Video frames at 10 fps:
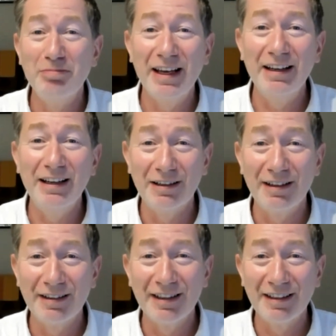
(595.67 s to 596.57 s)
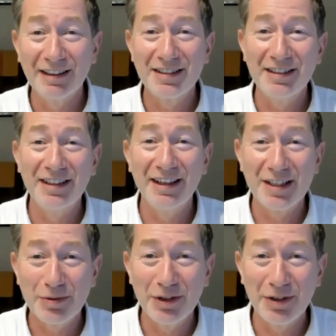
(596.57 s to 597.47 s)
paler, I think, as the
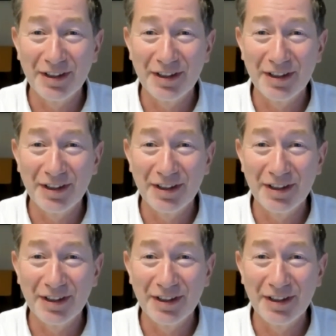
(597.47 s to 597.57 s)
nights went on.